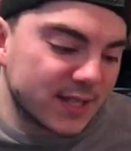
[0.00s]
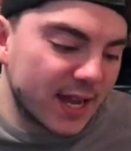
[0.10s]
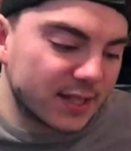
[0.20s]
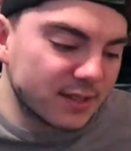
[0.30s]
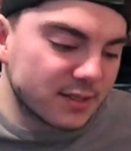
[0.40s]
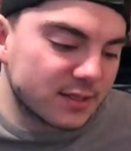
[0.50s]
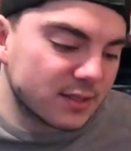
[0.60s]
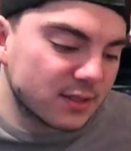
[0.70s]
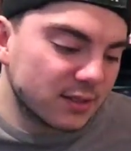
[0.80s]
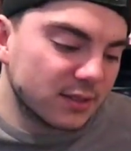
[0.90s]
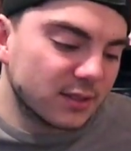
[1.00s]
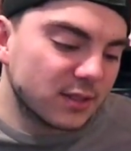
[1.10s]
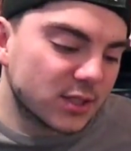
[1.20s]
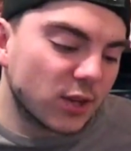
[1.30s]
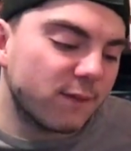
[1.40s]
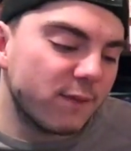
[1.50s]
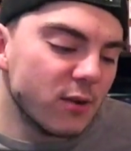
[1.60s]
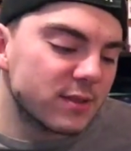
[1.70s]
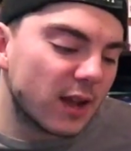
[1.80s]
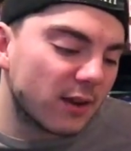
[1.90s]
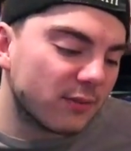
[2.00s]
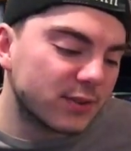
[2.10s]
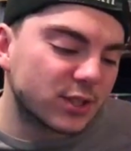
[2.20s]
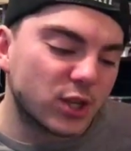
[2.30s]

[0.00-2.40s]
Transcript: dad is. So fair You're enough, right. he's